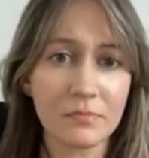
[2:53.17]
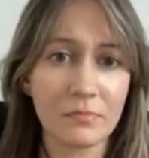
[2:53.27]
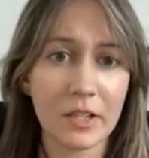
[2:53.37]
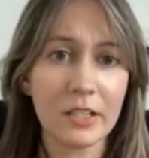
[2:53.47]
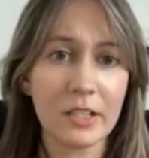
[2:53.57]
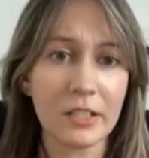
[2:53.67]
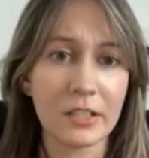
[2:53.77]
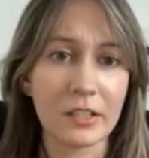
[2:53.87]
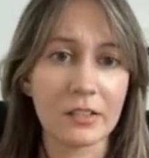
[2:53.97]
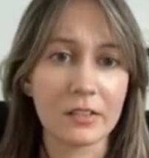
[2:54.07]

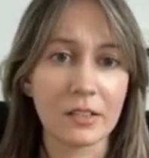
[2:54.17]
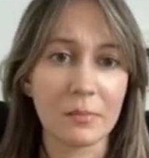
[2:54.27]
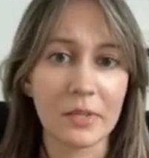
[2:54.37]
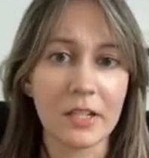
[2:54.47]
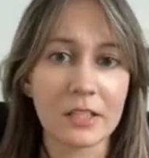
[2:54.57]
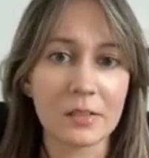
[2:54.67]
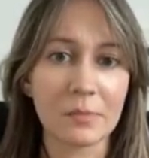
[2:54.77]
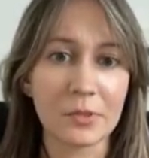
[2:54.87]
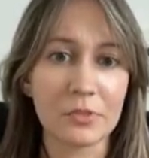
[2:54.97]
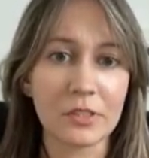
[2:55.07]
marketing that makes
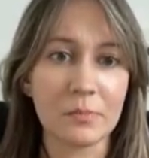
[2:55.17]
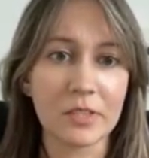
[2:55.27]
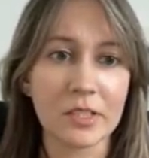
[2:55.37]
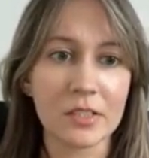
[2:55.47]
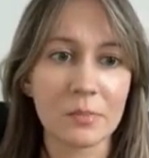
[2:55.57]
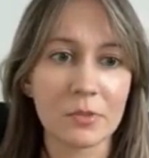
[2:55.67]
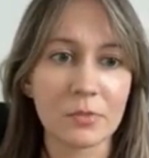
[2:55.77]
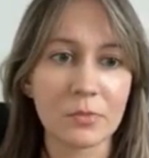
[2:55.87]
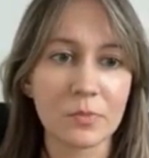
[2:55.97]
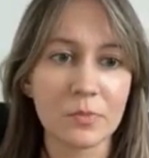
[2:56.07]
beauty brands bloom.